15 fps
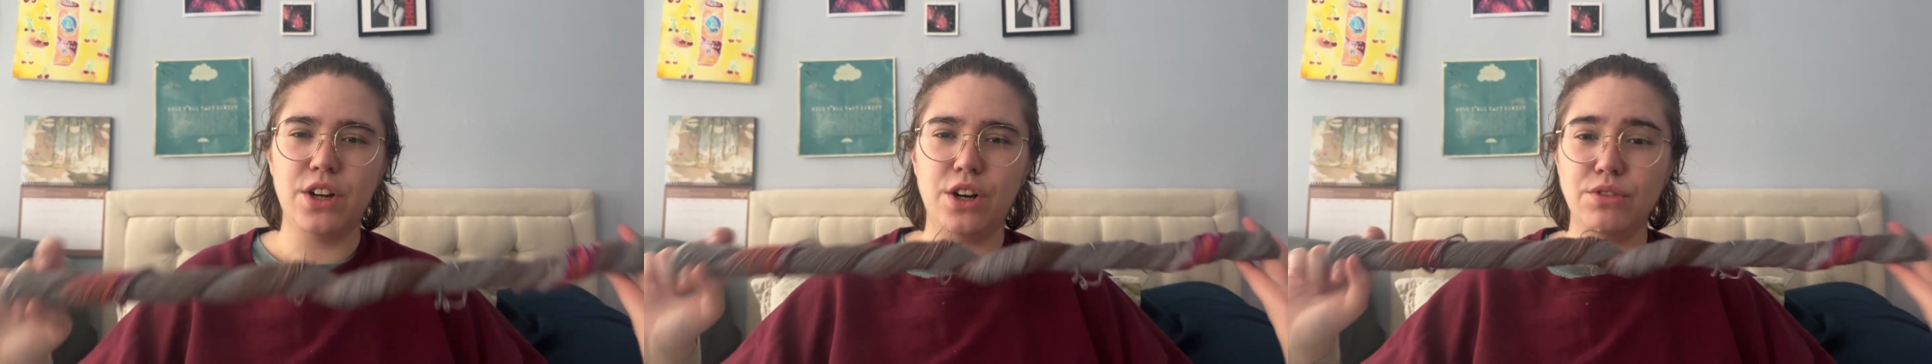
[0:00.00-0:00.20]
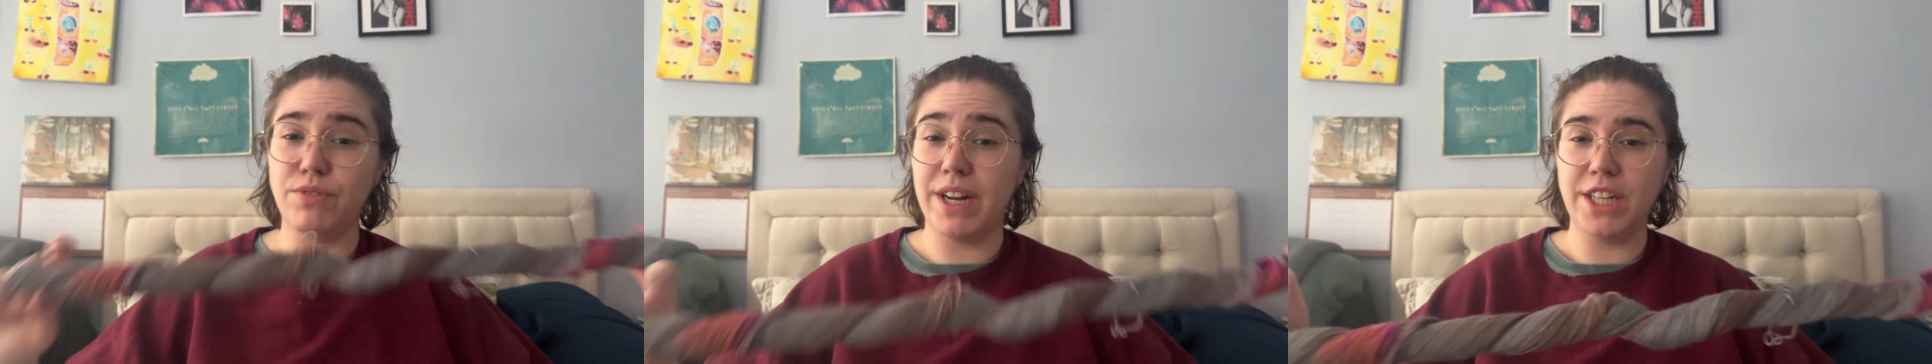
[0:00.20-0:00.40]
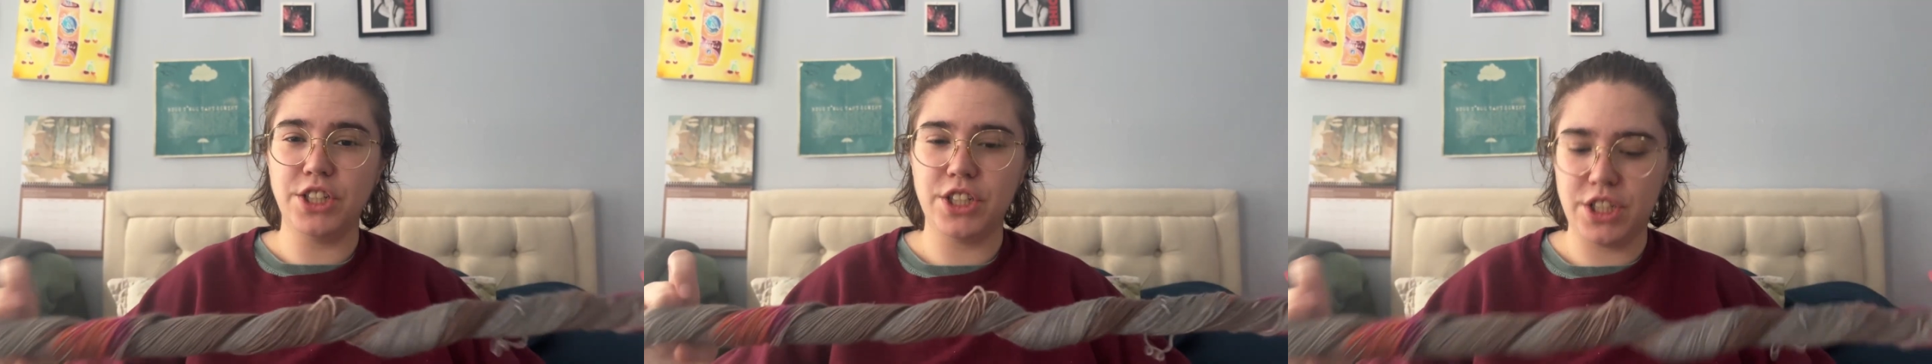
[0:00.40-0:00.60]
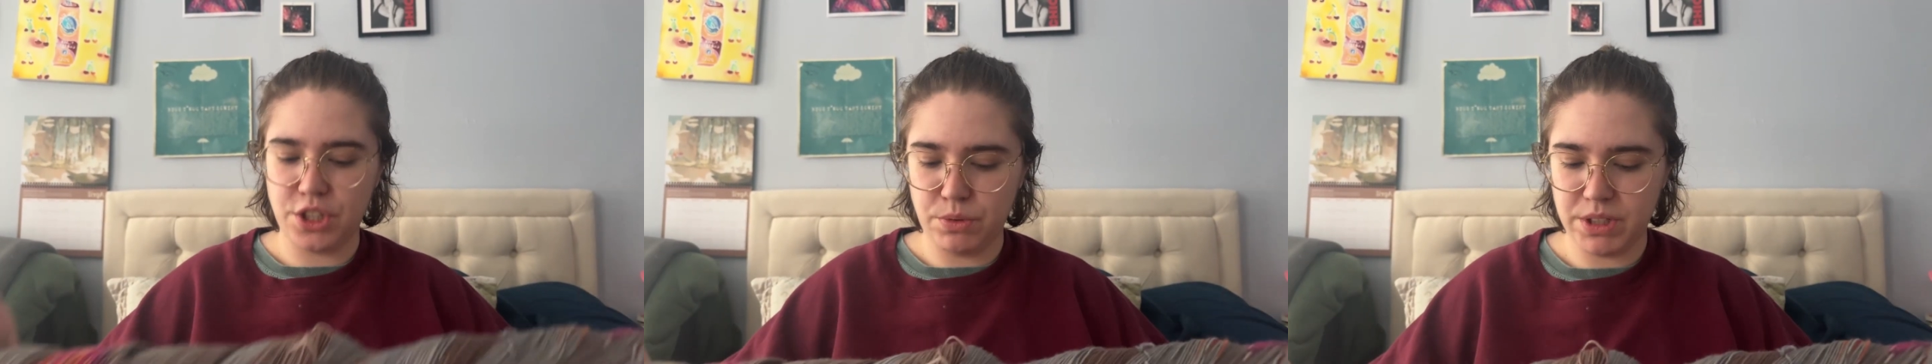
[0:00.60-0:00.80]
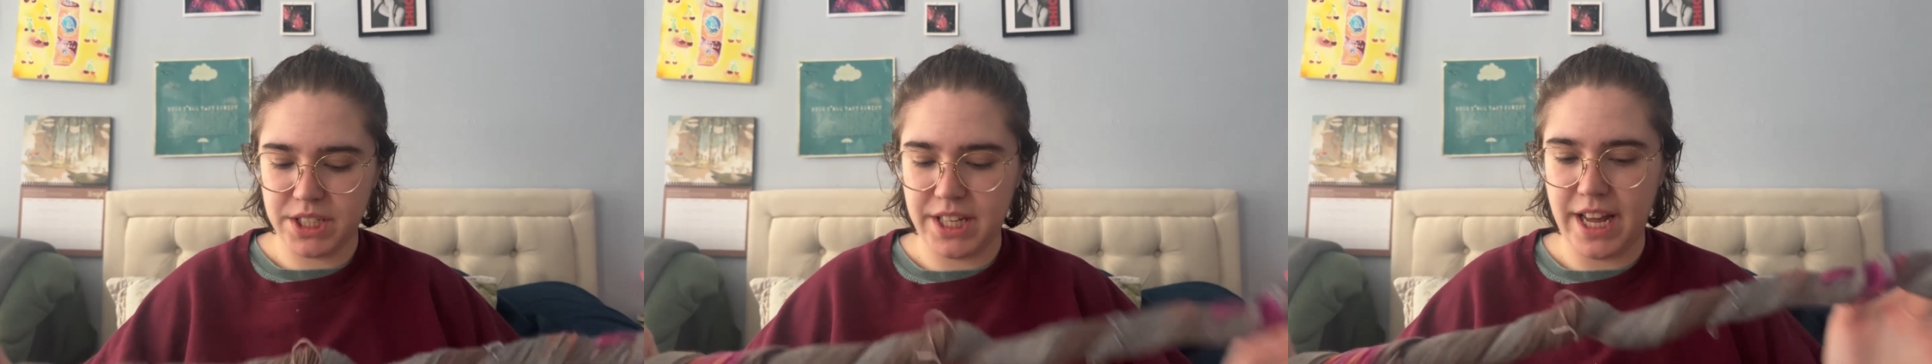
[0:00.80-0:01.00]
arrange this
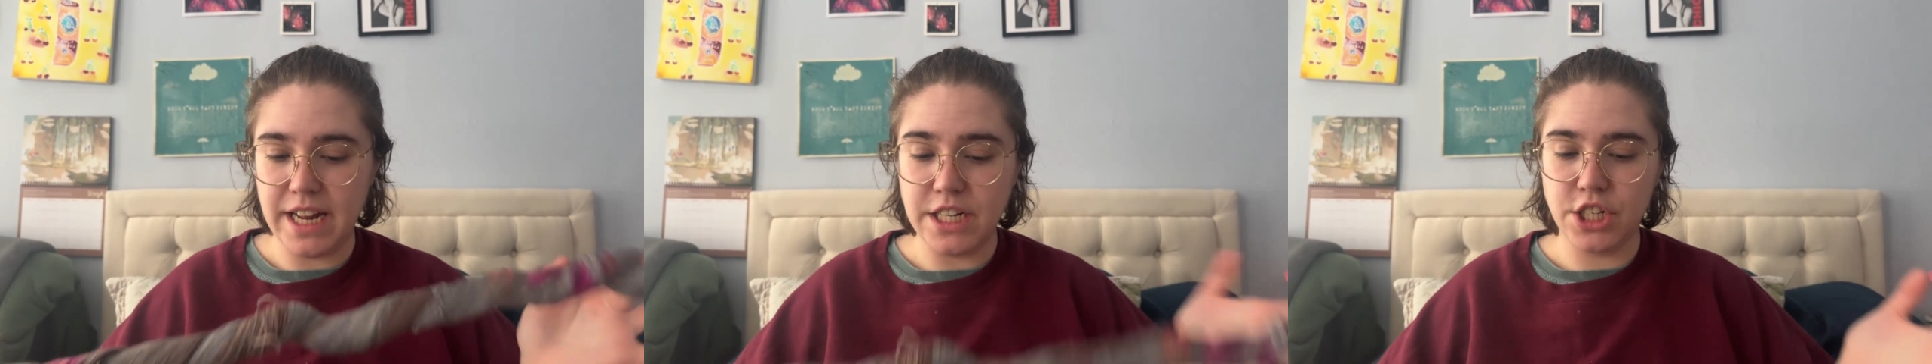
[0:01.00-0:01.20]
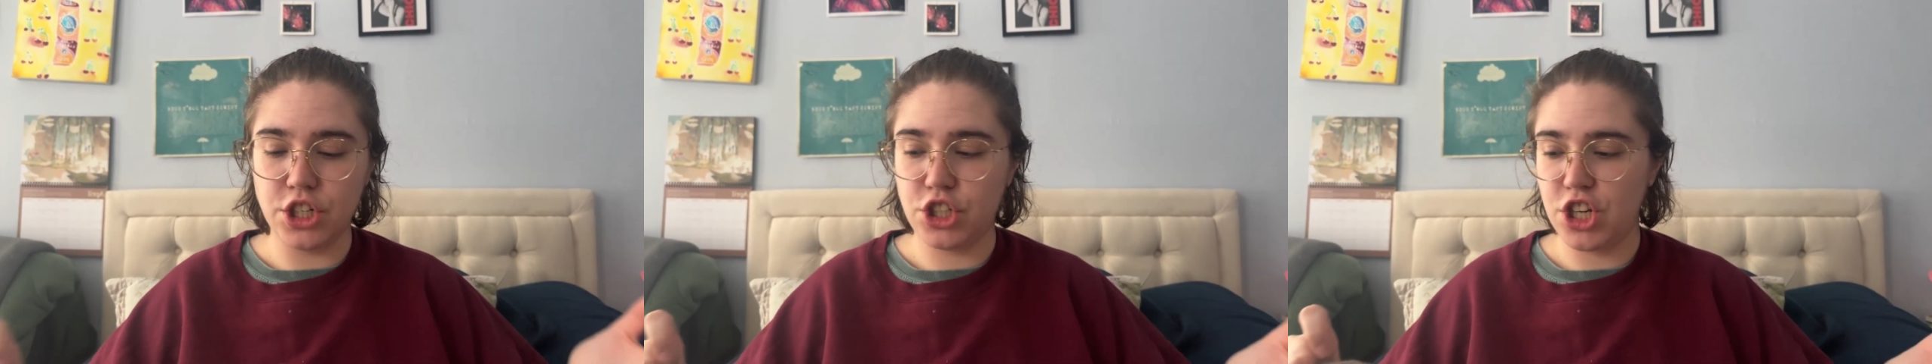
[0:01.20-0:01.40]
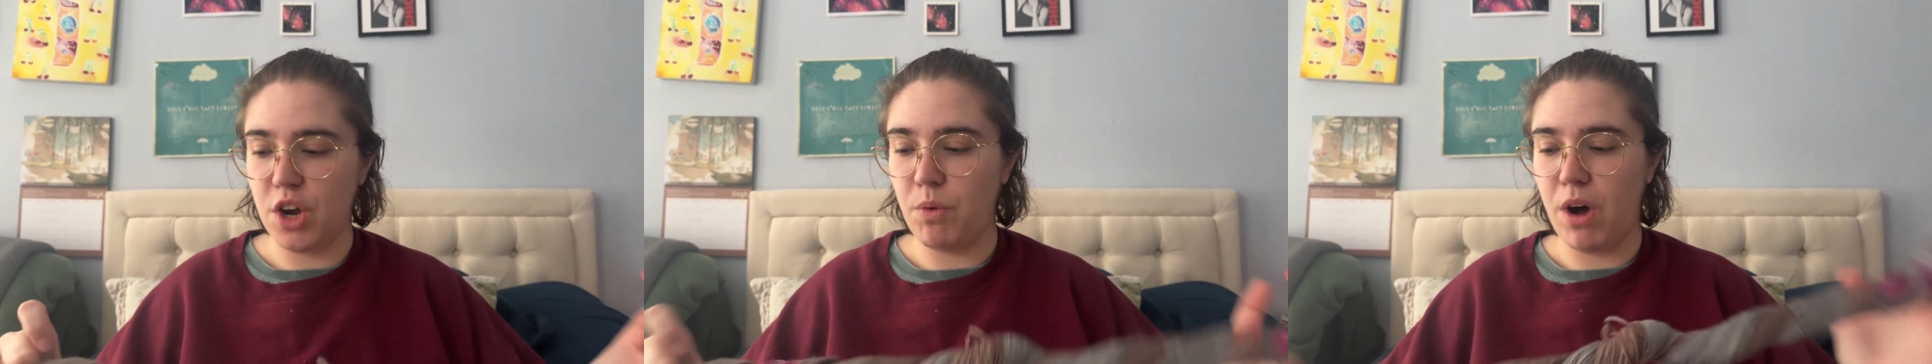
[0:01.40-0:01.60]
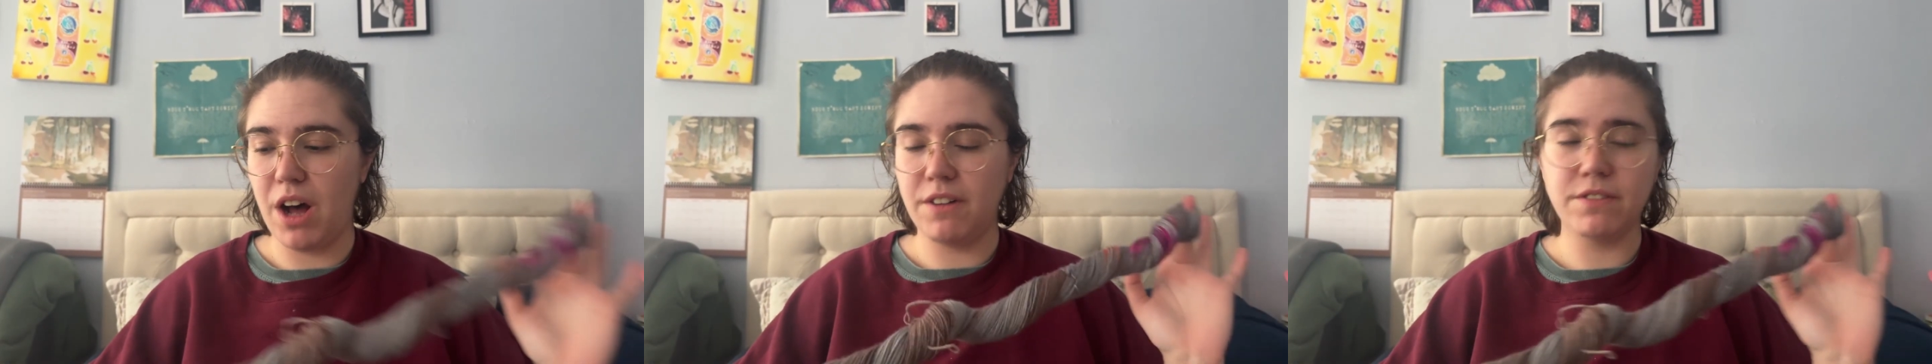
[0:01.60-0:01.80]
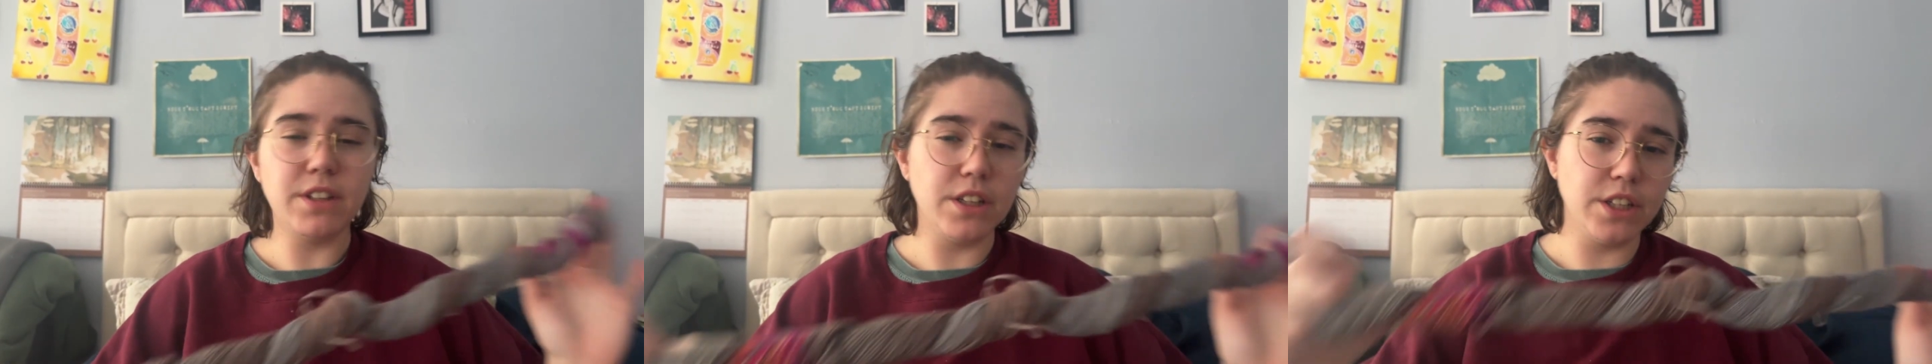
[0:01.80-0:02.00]
into a skein to show
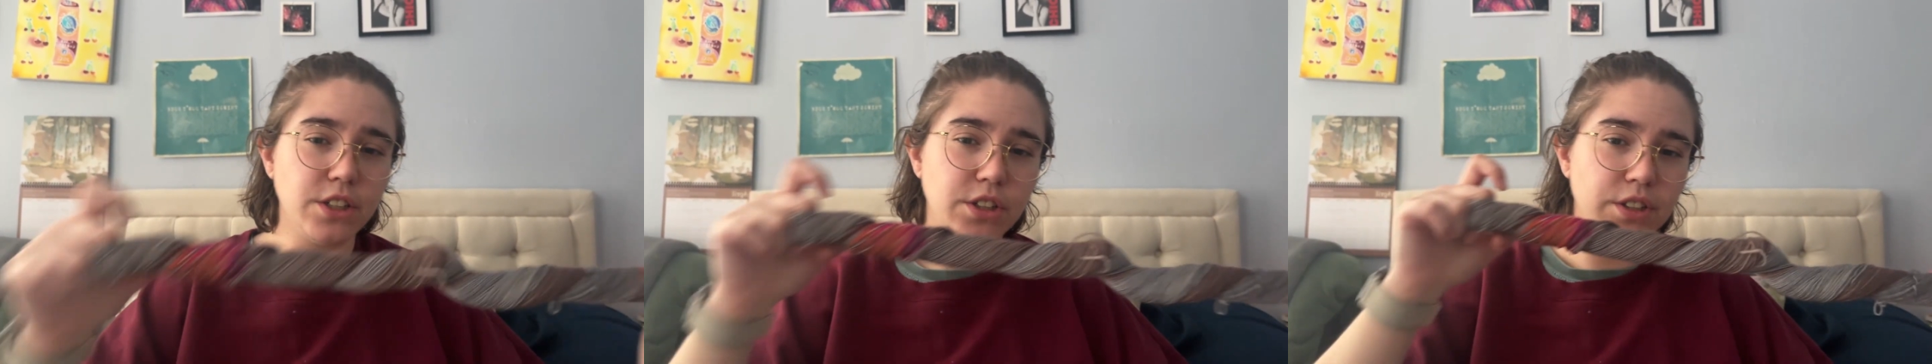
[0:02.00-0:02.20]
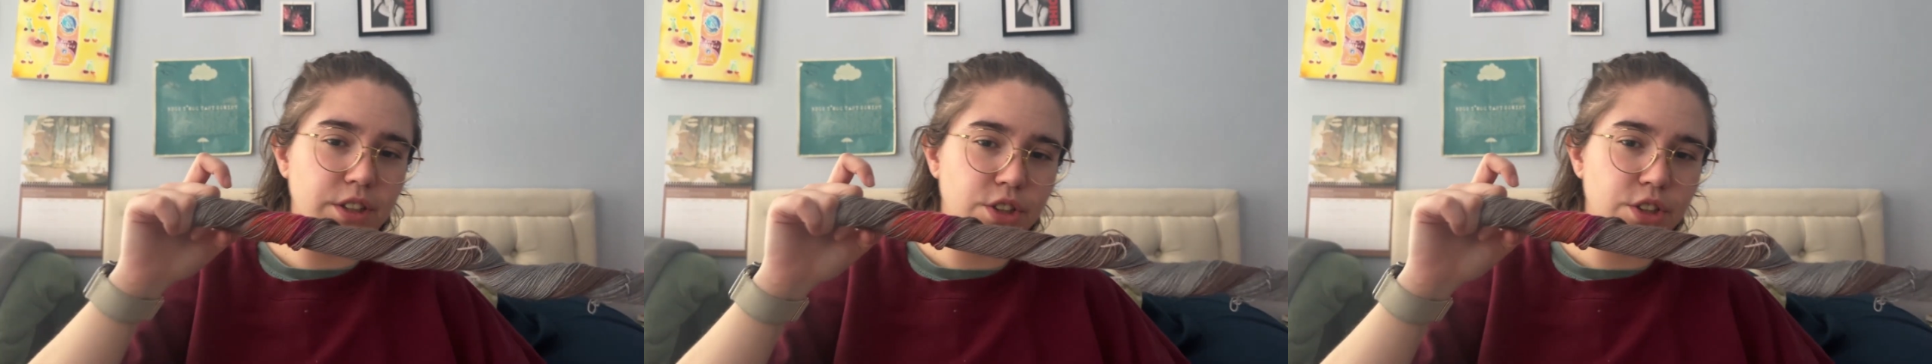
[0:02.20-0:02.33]
off the little